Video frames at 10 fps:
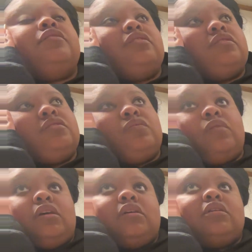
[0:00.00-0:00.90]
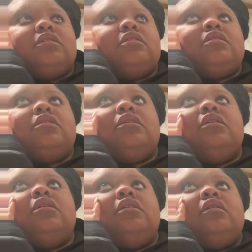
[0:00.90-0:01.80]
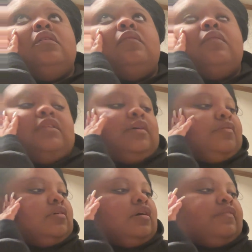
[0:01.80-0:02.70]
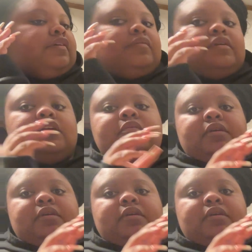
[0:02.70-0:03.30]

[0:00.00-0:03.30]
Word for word: just works type of coffee am I gonna